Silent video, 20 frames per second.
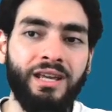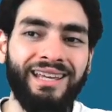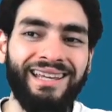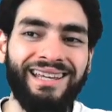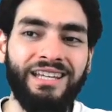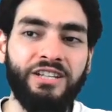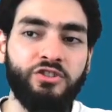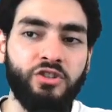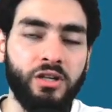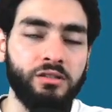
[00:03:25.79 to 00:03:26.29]

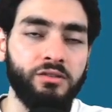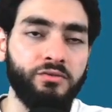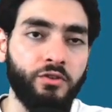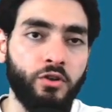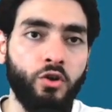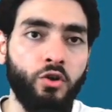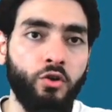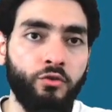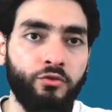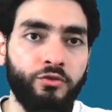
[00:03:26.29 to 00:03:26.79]
heat transfer
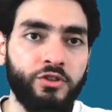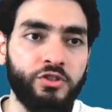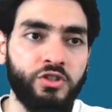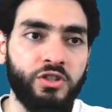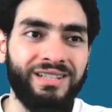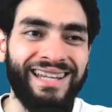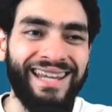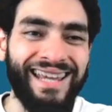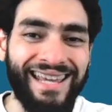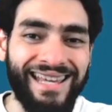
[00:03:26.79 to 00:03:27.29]

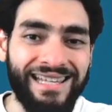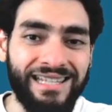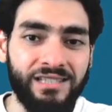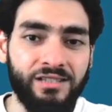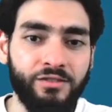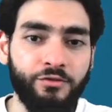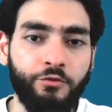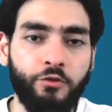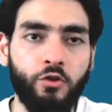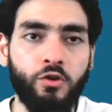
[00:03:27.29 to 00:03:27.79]
coefficient is
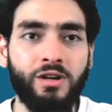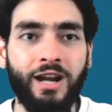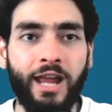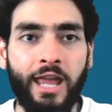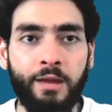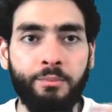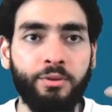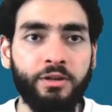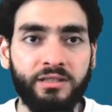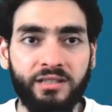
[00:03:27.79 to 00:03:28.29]
for a
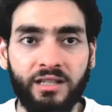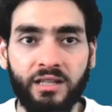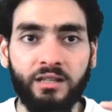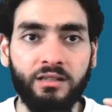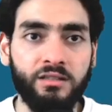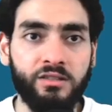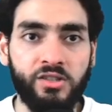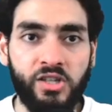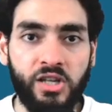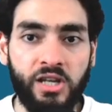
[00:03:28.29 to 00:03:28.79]

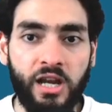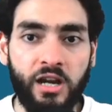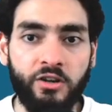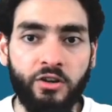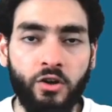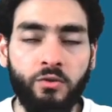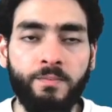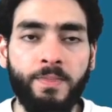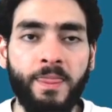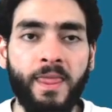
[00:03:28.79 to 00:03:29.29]
particular
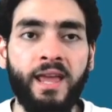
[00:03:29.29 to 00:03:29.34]
scenario.